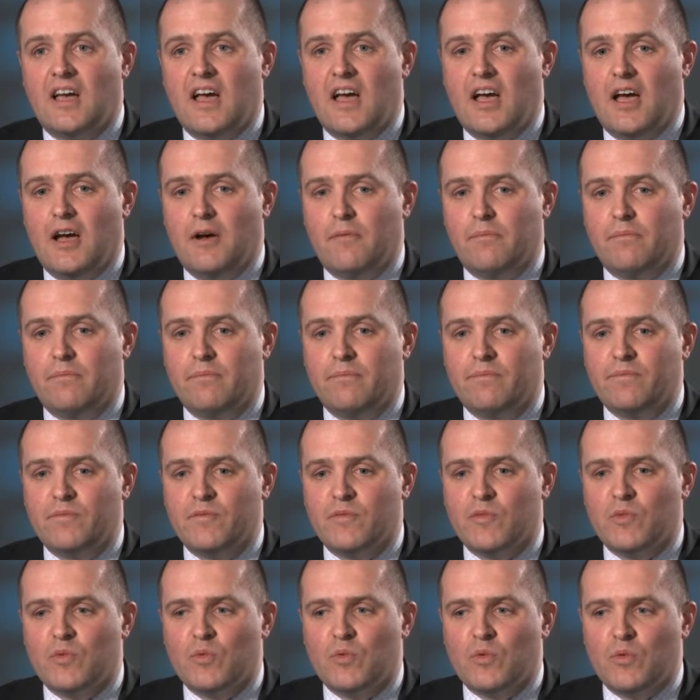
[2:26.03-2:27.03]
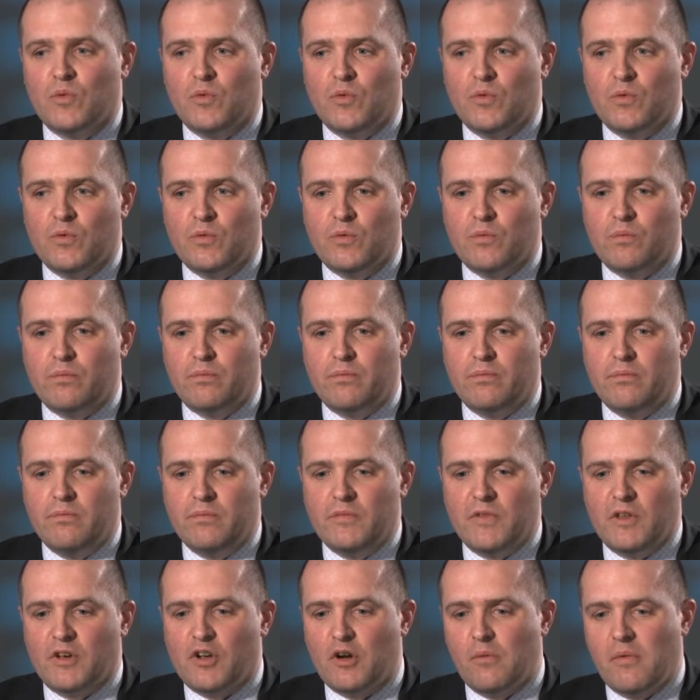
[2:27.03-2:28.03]

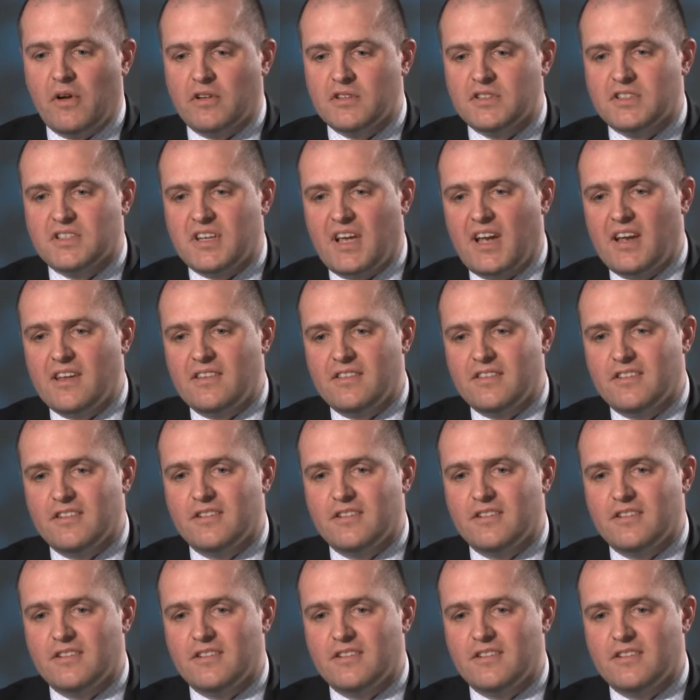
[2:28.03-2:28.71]
They come on site,